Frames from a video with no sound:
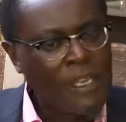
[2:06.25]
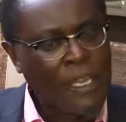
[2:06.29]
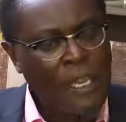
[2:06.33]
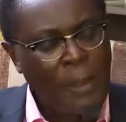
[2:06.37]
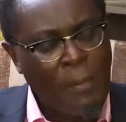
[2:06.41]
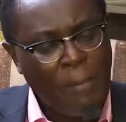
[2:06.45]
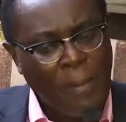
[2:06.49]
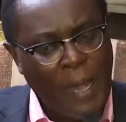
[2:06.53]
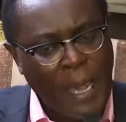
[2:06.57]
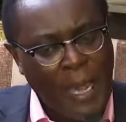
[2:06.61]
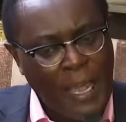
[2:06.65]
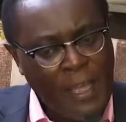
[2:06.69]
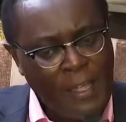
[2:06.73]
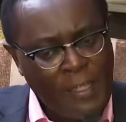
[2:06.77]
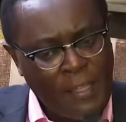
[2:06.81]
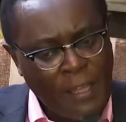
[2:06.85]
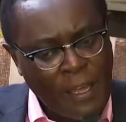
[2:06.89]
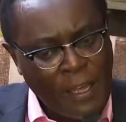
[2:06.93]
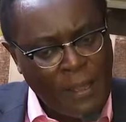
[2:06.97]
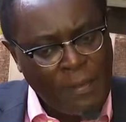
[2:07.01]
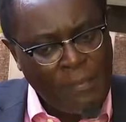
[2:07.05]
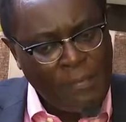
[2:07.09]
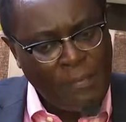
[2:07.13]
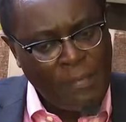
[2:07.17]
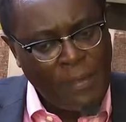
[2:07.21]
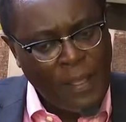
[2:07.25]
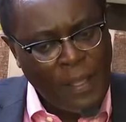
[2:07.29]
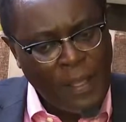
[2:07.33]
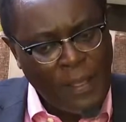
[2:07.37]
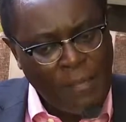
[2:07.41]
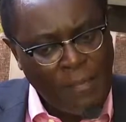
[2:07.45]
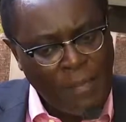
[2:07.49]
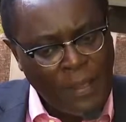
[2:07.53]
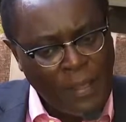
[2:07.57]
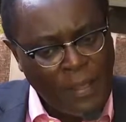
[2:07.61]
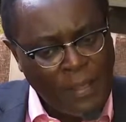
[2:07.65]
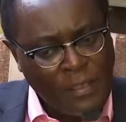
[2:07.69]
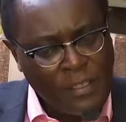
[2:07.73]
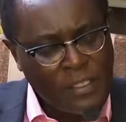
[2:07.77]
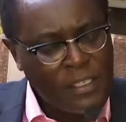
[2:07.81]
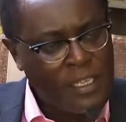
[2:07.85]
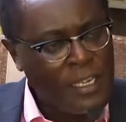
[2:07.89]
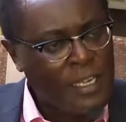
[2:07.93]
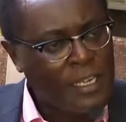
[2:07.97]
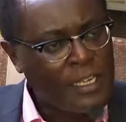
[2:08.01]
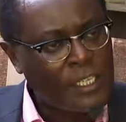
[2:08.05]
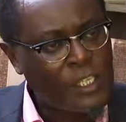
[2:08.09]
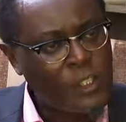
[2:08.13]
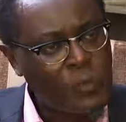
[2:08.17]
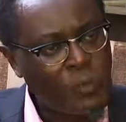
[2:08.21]
by the tear
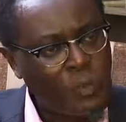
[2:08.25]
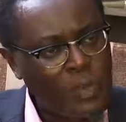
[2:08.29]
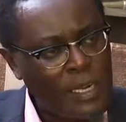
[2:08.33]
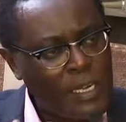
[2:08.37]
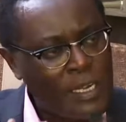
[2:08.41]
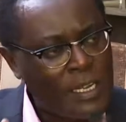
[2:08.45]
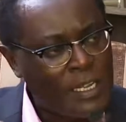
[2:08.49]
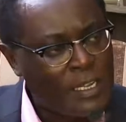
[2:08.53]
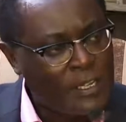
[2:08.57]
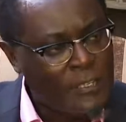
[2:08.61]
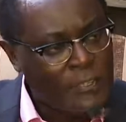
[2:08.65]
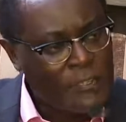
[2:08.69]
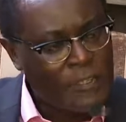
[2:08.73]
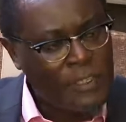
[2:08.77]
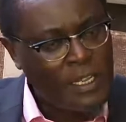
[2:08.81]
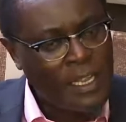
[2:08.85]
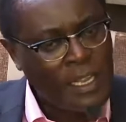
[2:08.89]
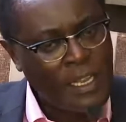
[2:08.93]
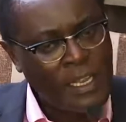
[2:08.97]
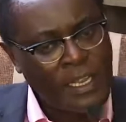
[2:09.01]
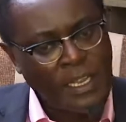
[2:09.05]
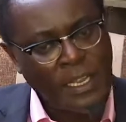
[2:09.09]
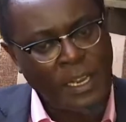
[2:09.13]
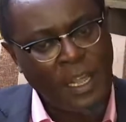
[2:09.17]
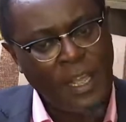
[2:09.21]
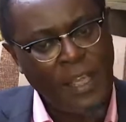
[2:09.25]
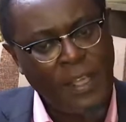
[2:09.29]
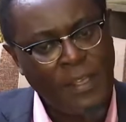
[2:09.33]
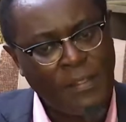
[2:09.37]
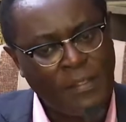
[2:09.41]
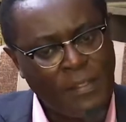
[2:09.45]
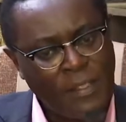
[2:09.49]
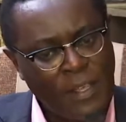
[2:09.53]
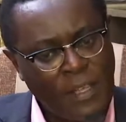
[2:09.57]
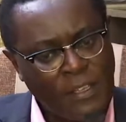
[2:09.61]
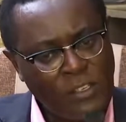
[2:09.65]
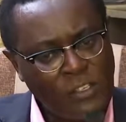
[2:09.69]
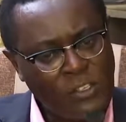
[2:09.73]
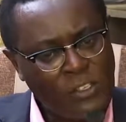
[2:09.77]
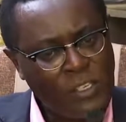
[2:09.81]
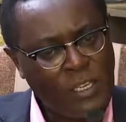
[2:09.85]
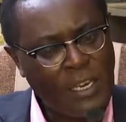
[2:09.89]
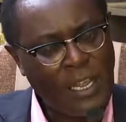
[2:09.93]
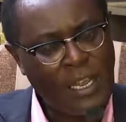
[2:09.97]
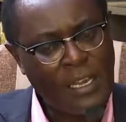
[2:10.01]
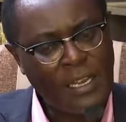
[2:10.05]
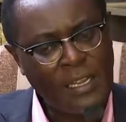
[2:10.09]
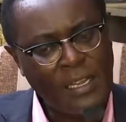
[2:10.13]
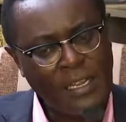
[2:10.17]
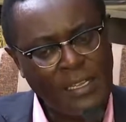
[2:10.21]
gas Mondays and the
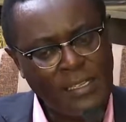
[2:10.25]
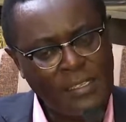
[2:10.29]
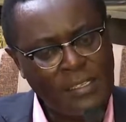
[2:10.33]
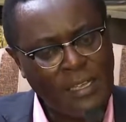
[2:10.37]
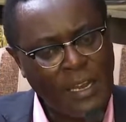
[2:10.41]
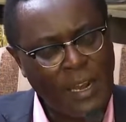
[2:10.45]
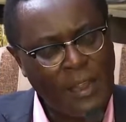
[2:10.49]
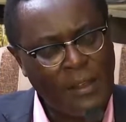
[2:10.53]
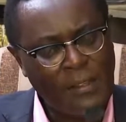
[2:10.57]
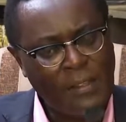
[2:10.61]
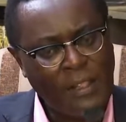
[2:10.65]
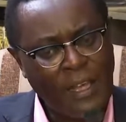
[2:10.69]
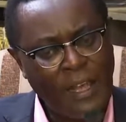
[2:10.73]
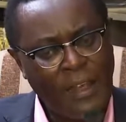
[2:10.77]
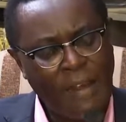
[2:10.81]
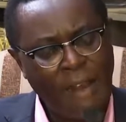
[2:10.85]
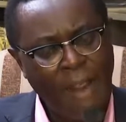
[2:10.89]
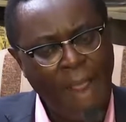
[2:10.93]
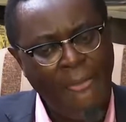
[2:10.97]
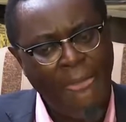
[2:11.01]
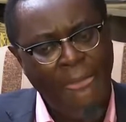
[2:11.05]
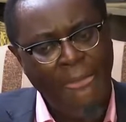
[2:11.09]
shenanigans around that.